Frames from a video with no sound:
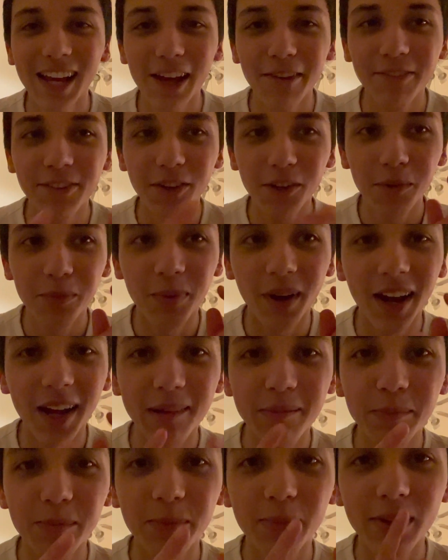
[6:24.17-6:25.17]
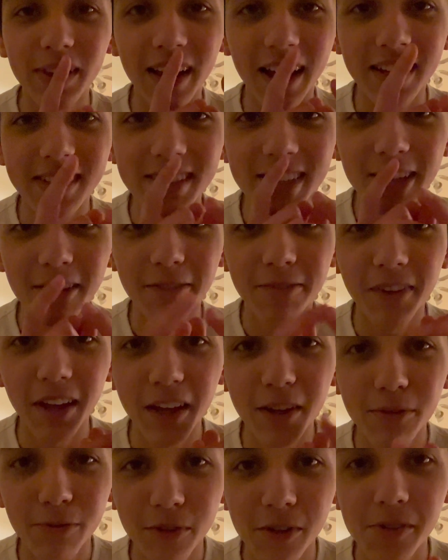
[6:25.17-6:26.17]
If you're buying plastic
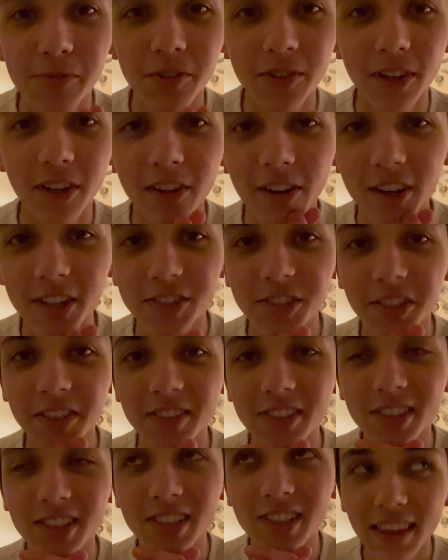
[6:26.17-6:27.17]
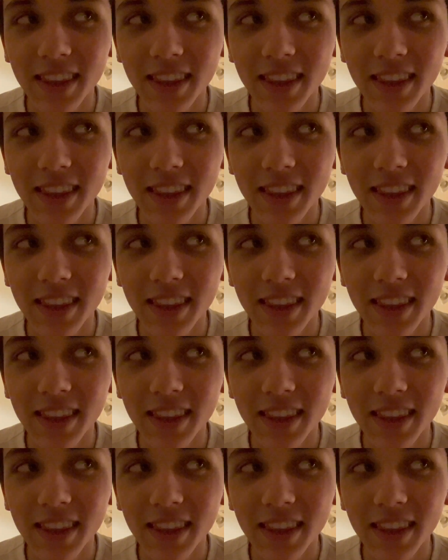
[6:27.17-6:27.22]
fake fruit for decorations,